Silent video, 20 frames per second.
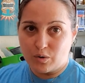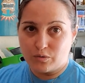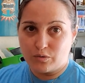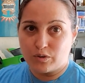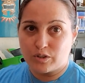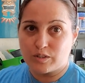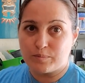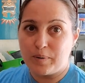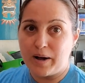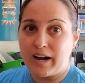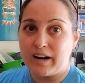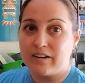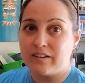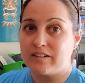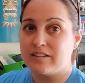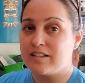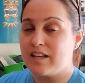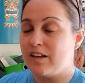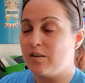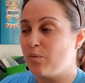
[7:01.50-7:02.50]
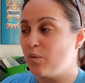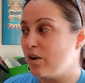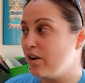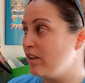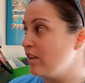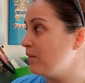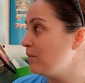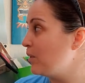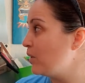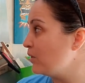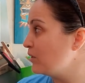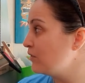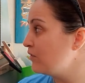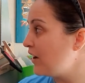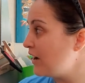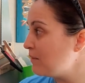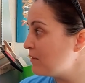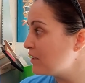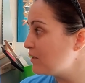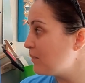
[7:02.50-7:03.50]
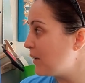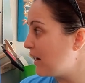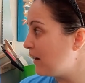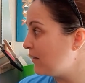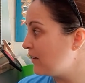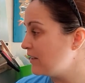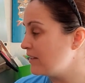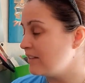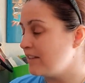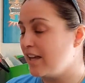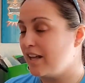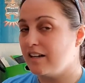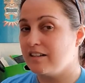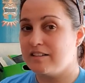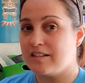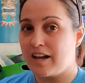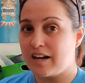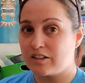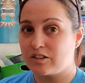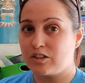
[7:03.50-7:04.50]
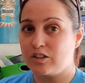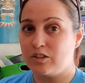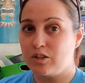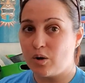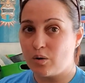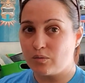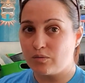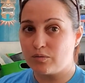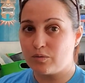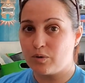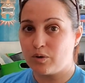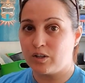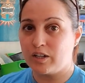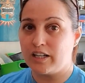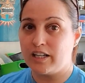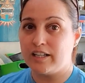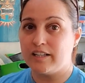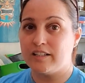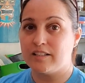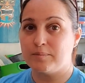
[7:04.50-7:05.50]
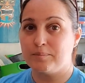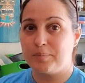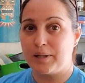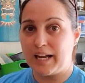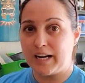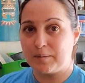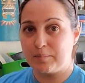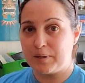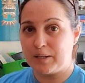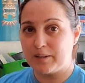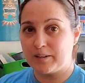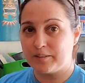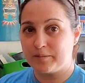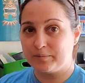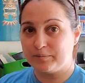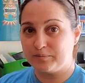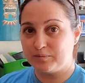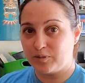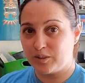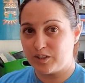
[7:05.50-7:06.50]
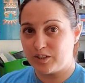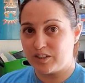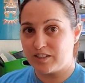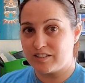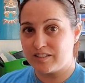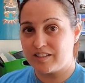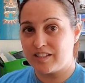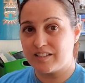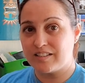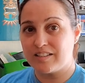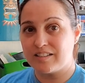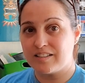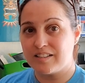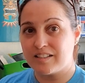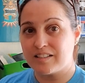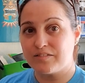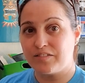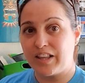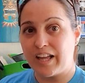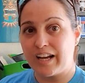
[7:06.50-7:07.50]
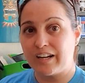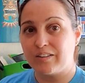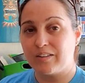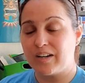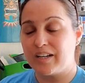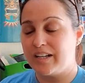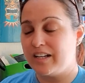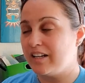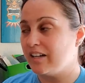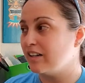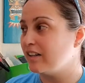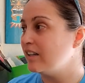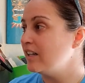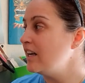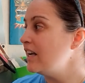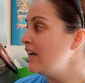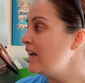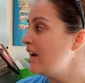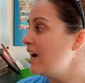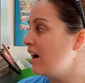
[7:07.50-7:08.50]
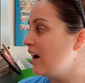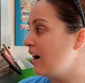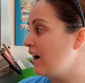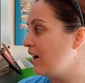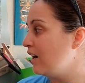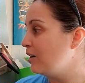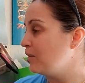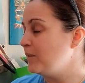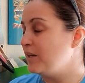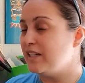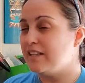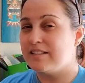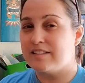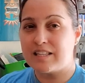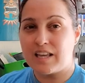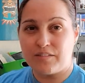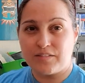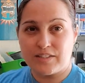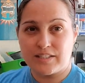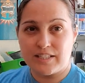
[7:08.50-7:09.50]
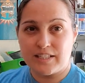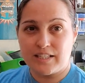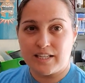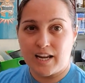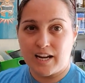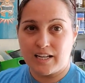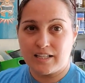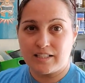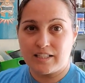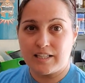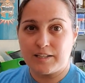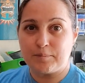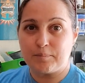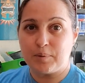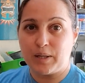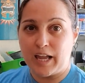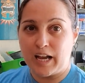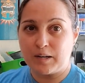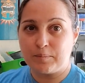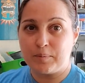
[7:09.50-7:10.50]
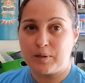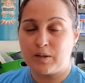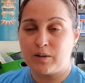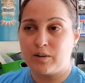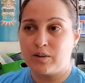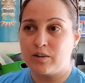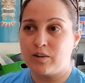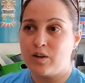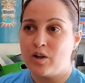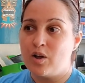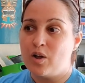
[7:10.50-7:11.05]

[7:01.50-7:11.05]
for its pirates, and one of the most famous pirates that is actually known for is Blackbeard, this is his flag right here. In 1718, Blackbeard,